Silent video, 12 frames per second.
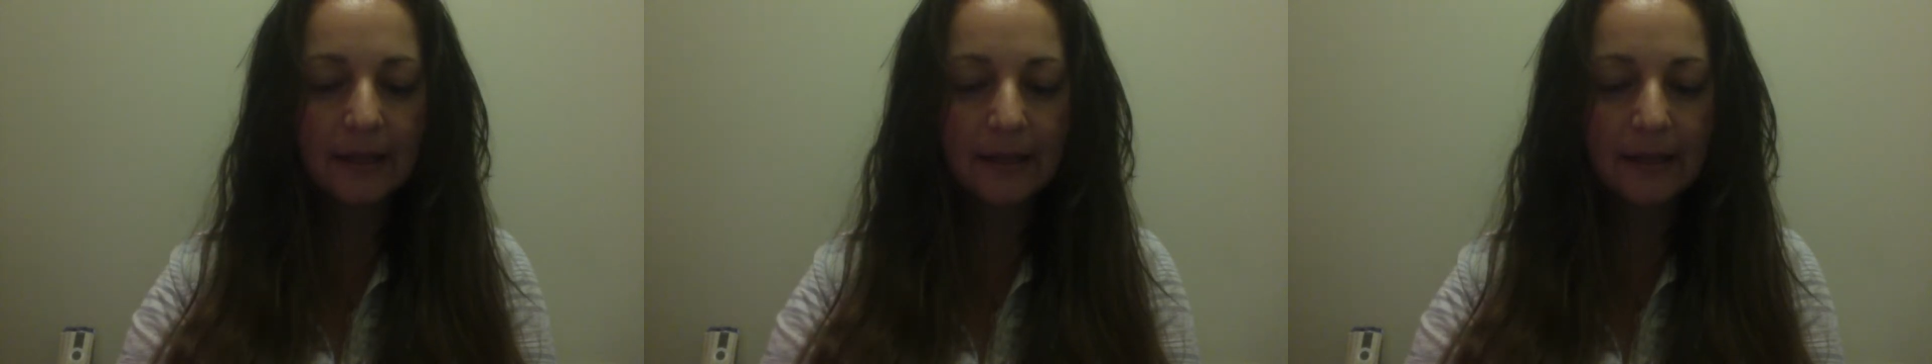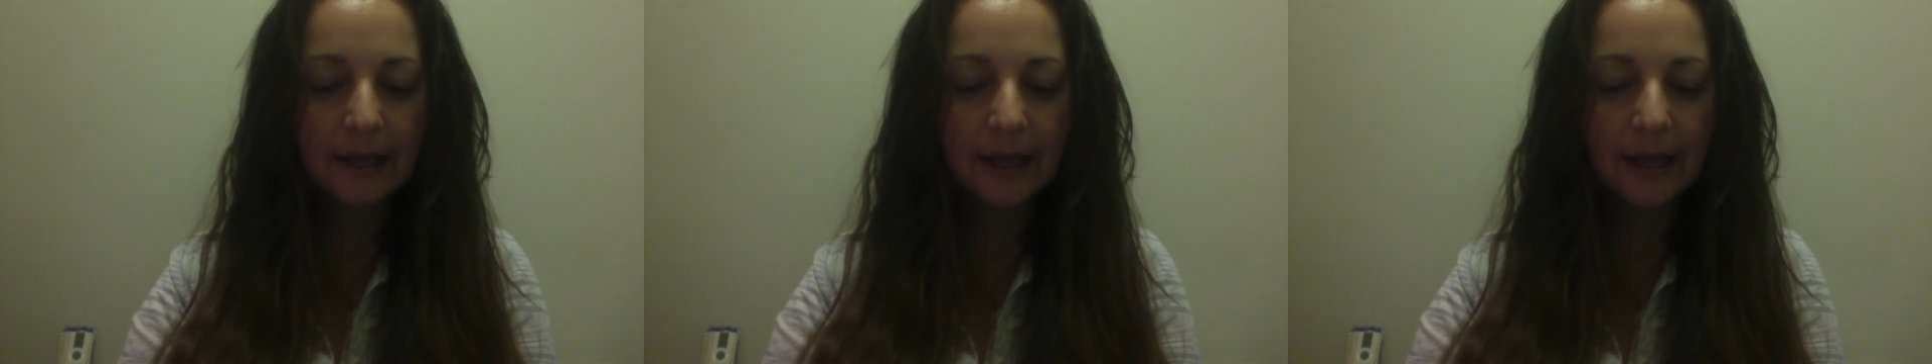
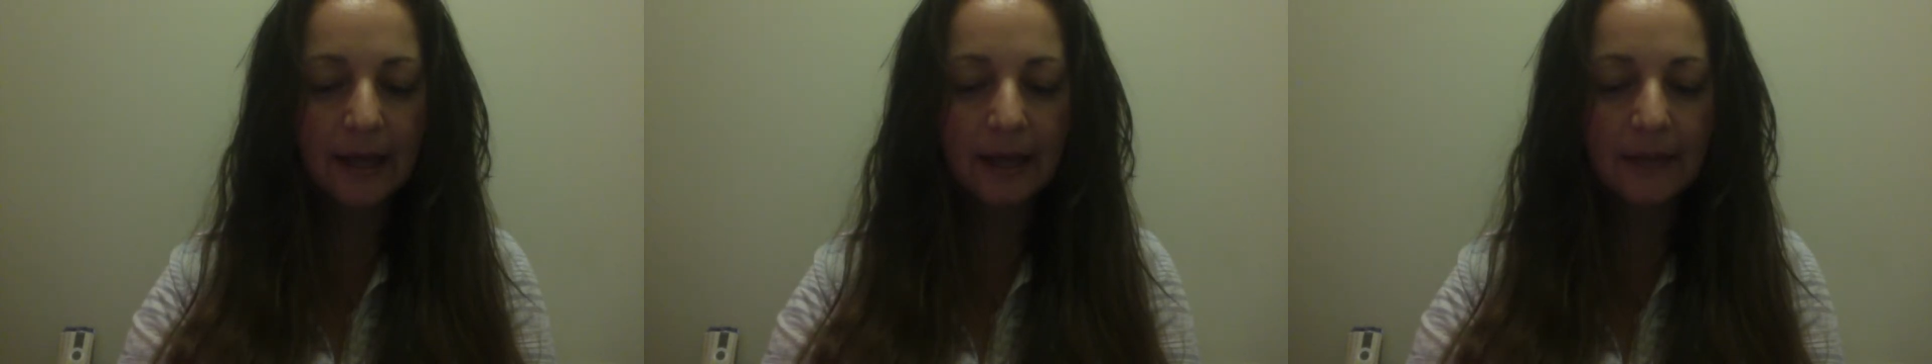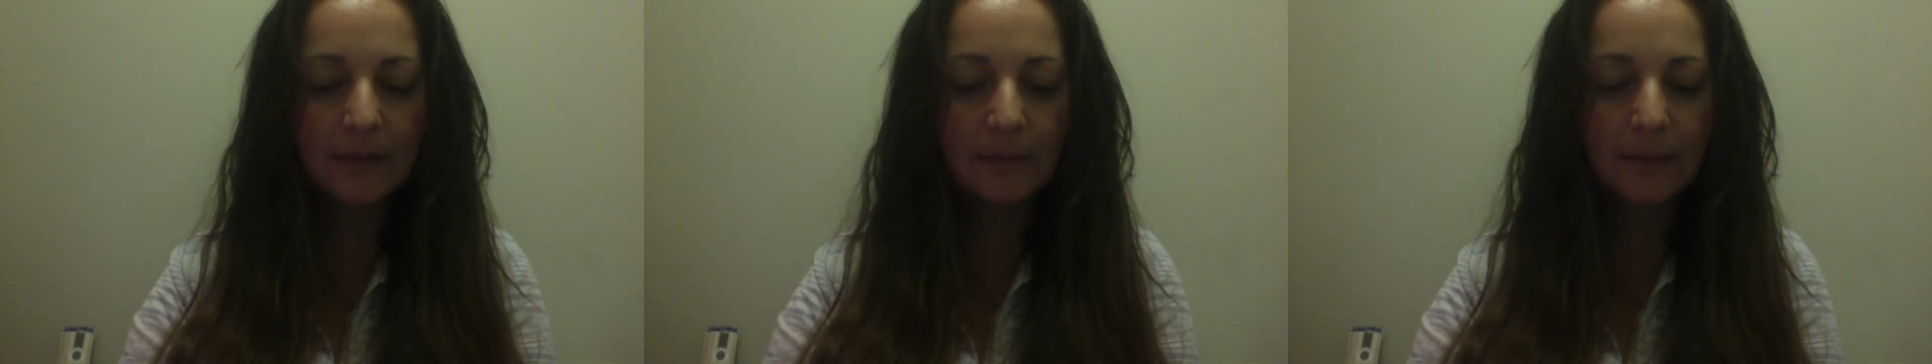the
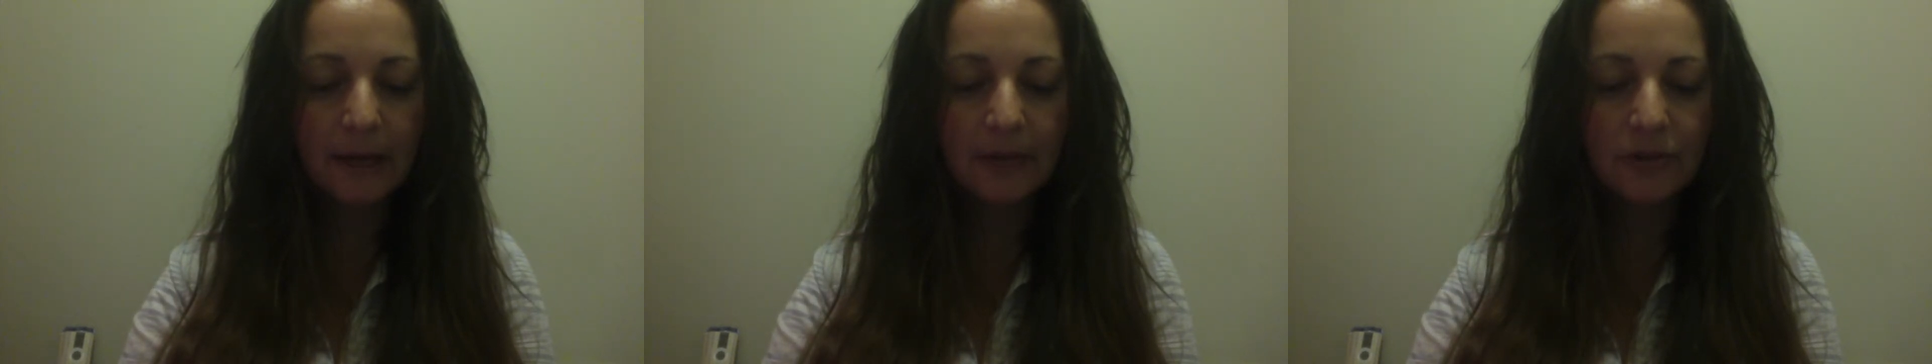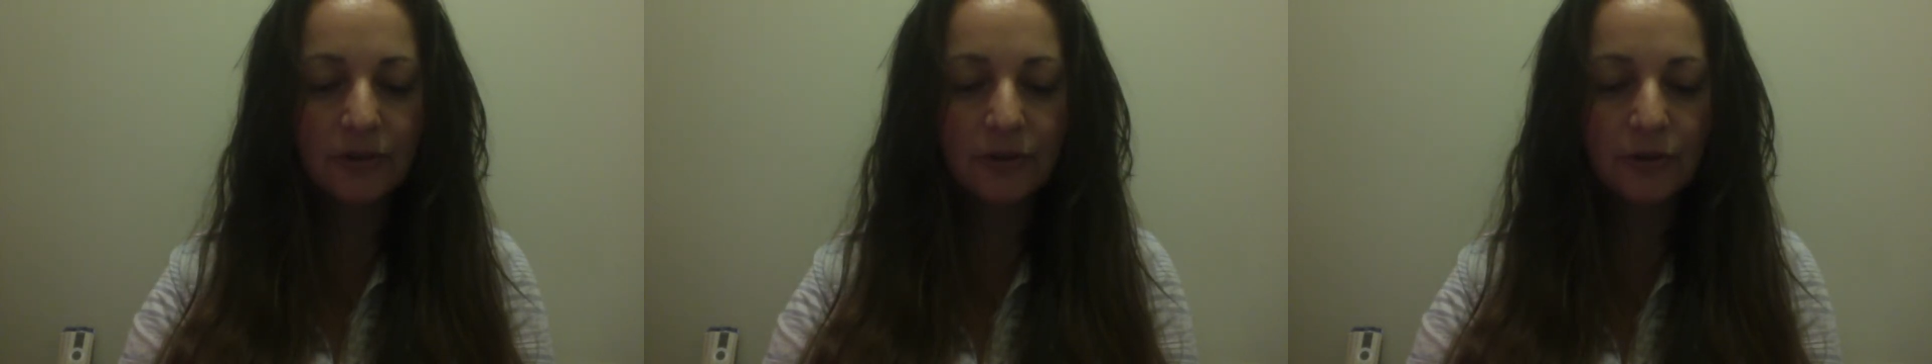cards back
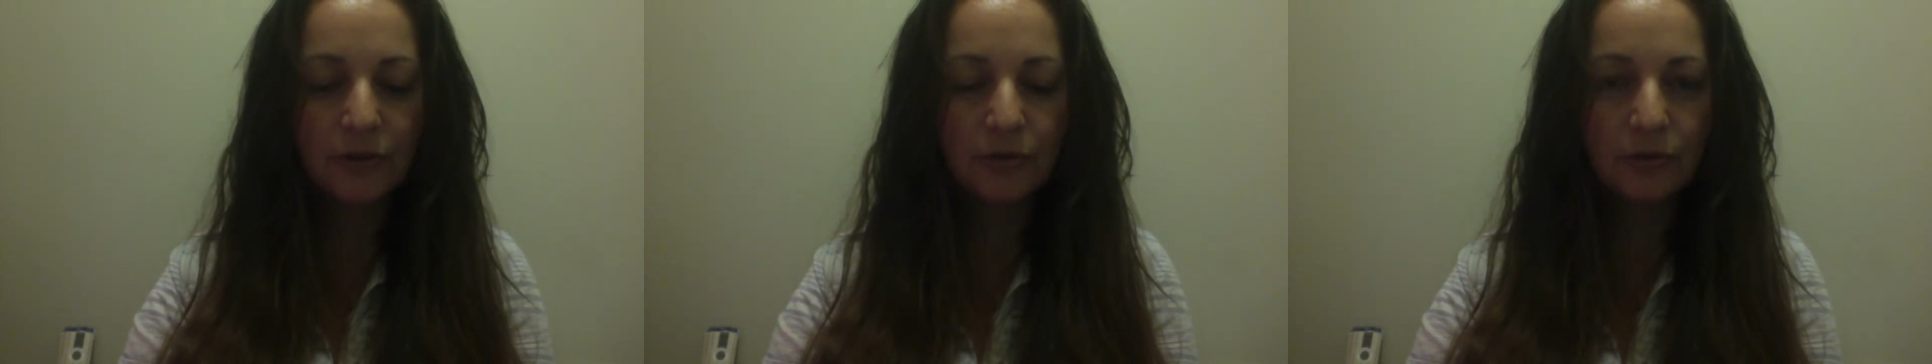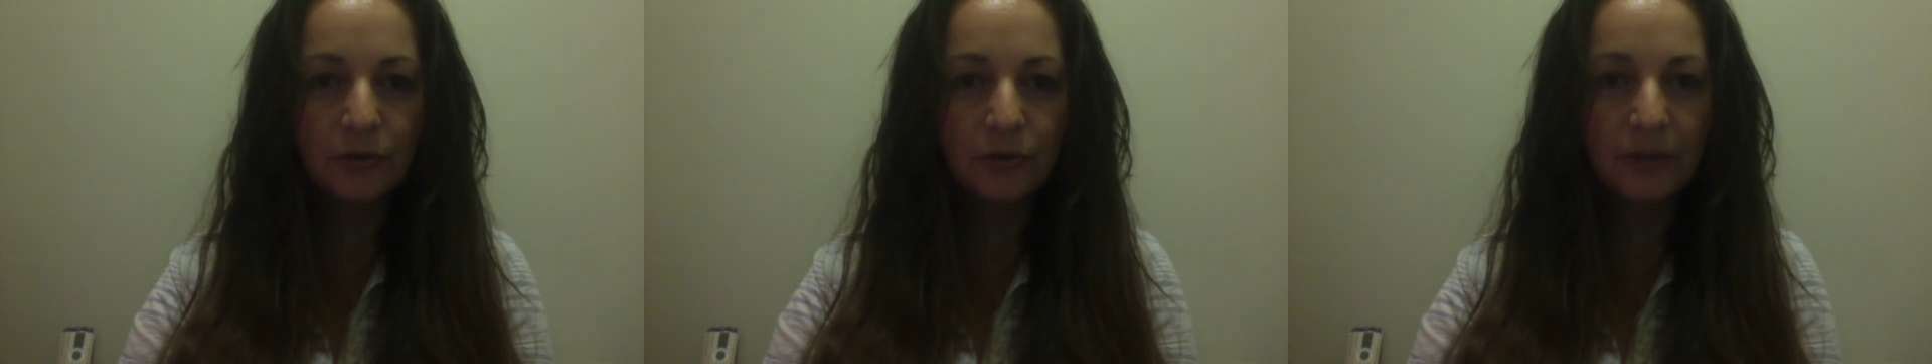to
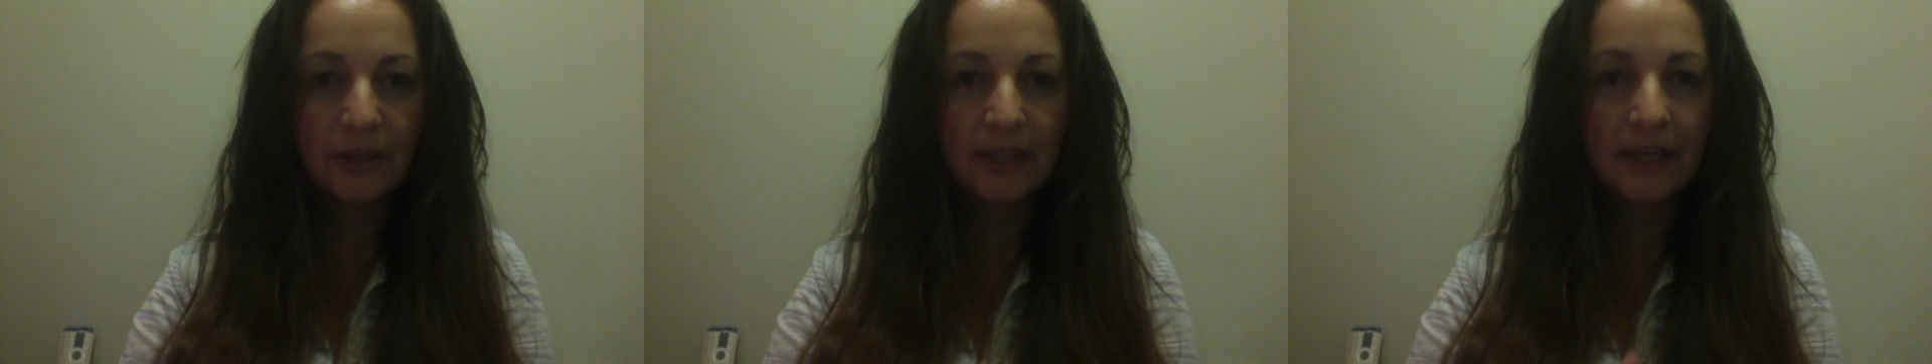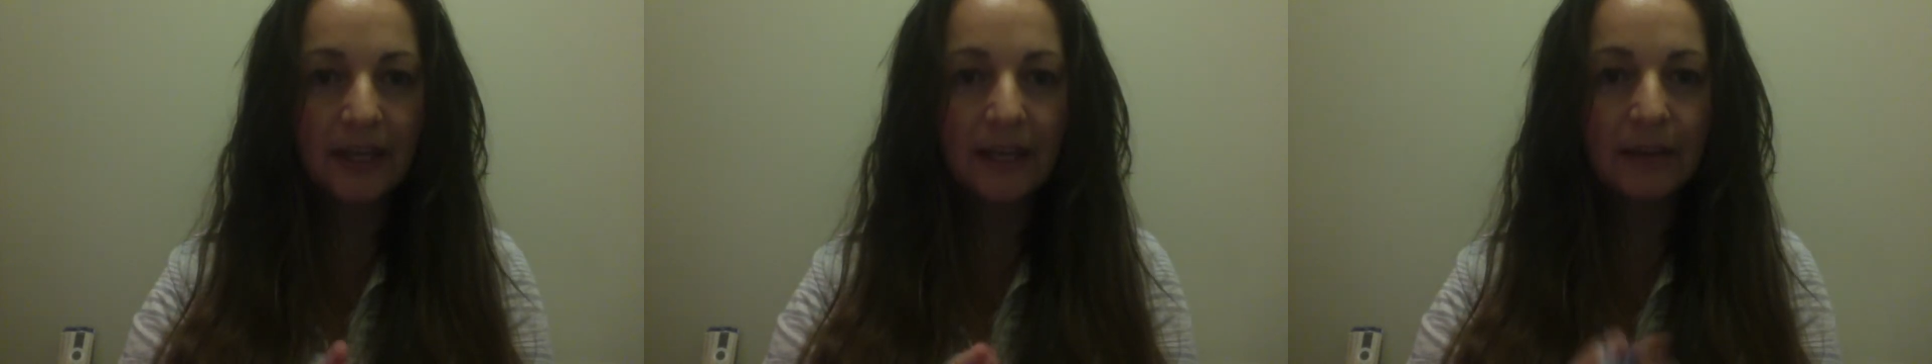neutral so you
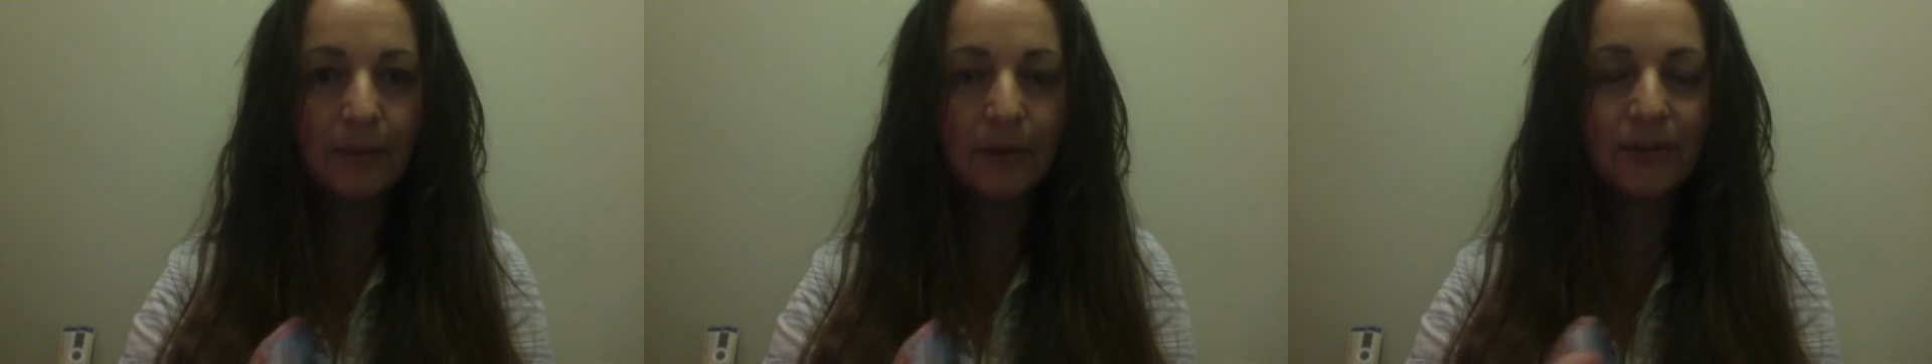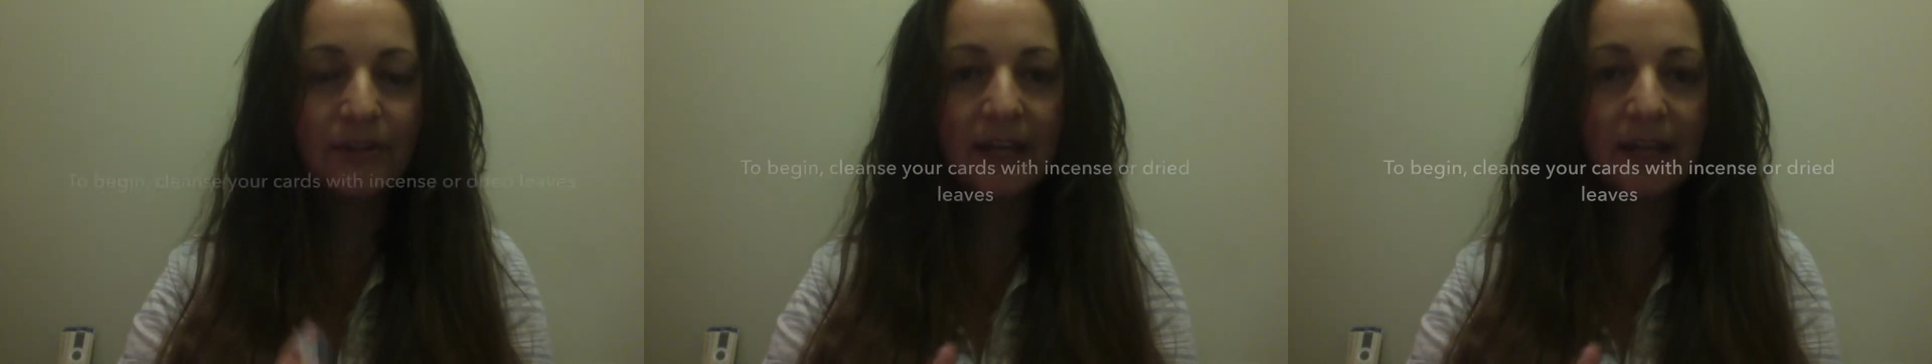can get the
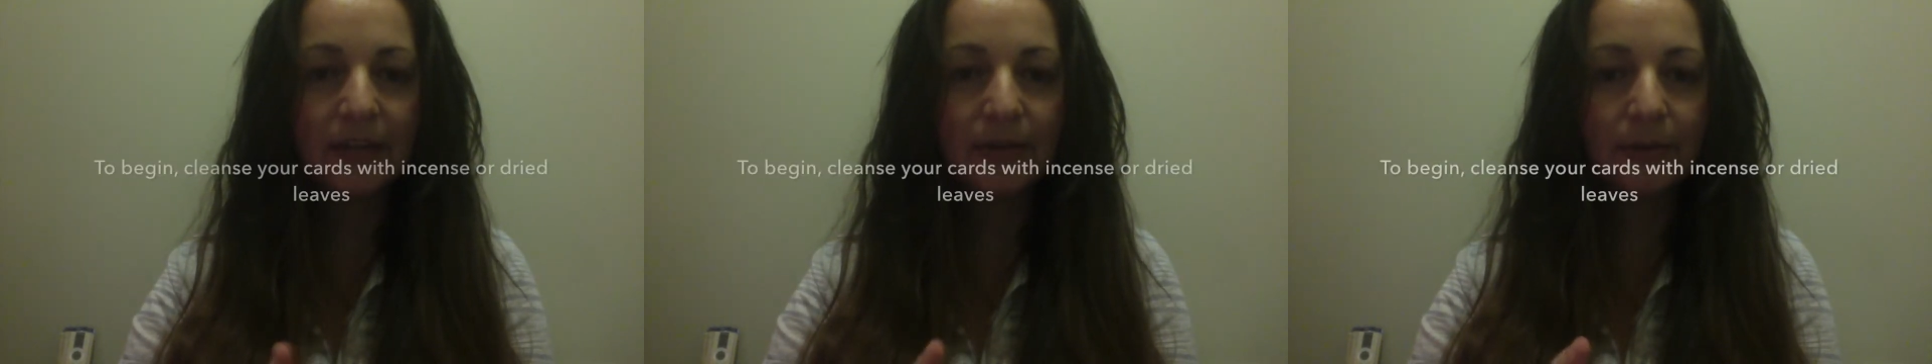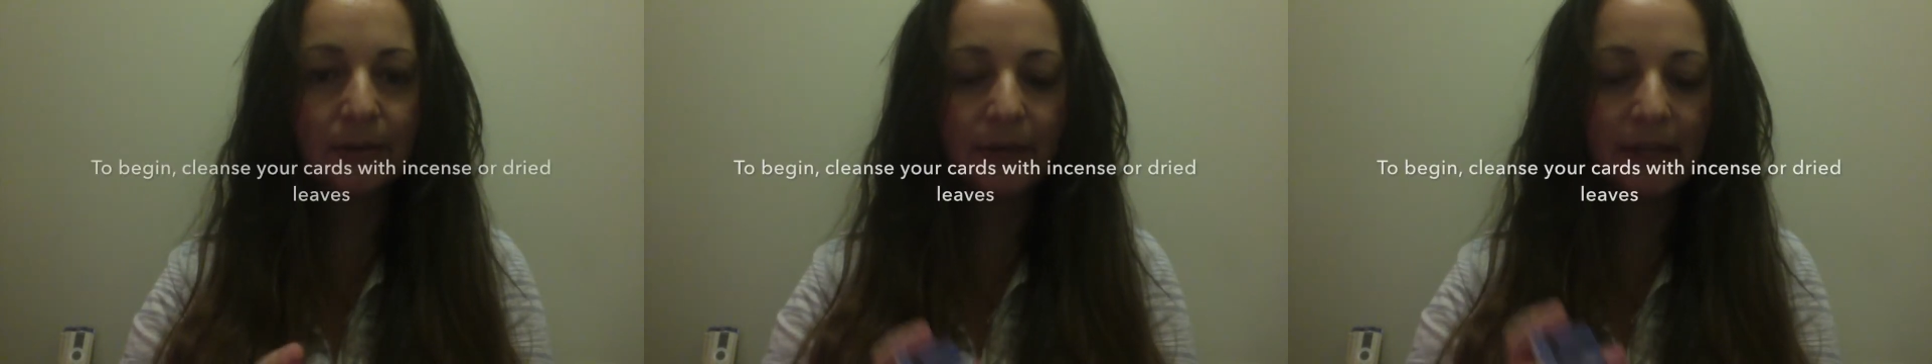most
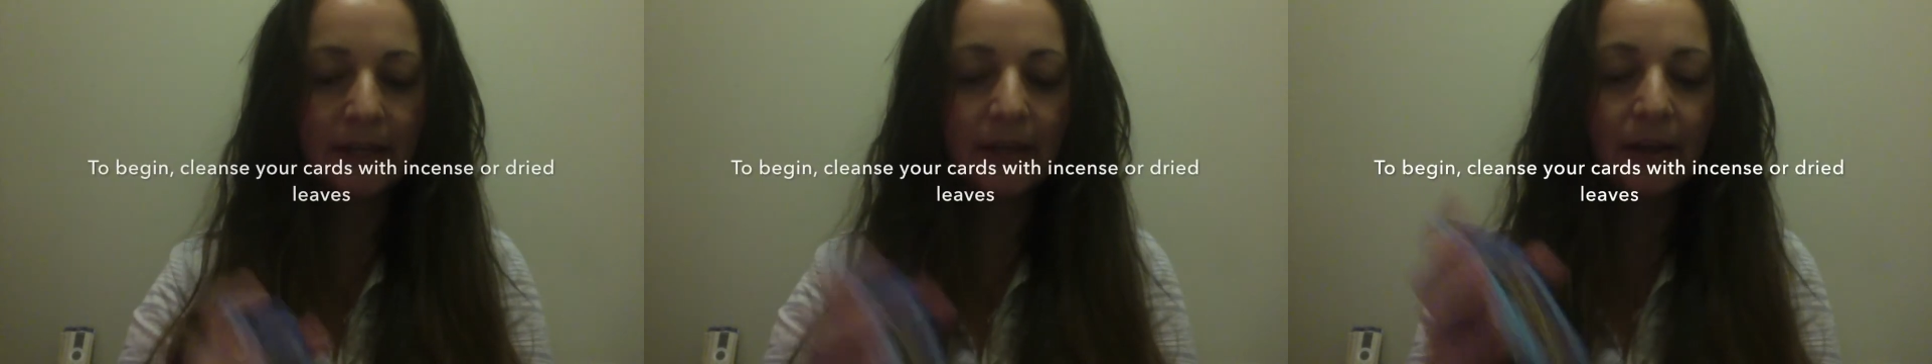accurate read.